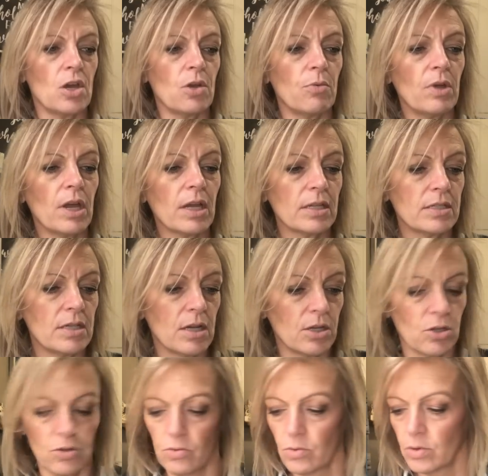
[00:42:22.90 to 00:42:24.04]
well, I can tell
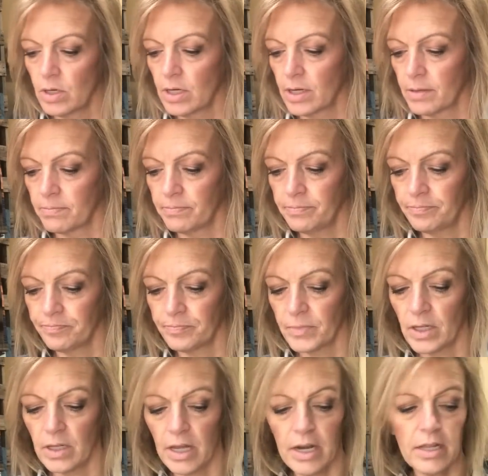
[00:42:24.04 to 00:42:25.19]
you, um,
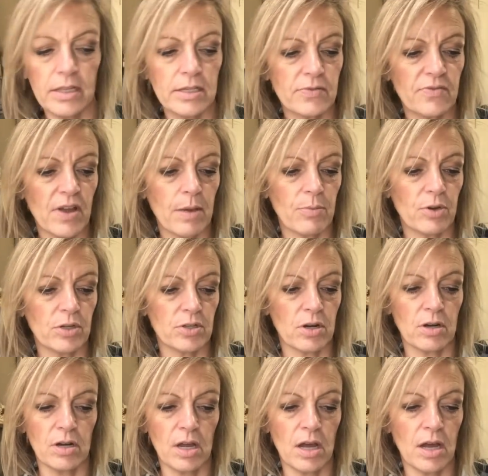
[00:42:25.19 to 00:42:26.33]
a lot of these fabrics
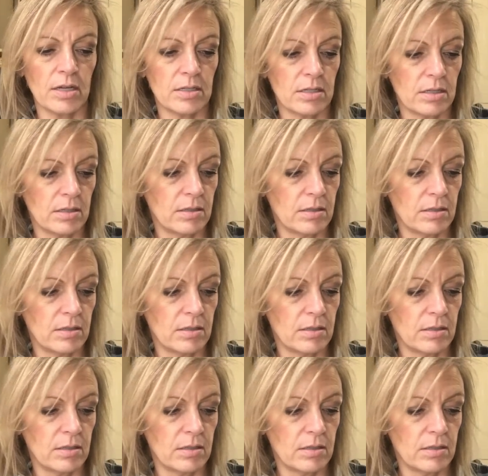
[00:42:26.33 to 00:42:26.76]
are not,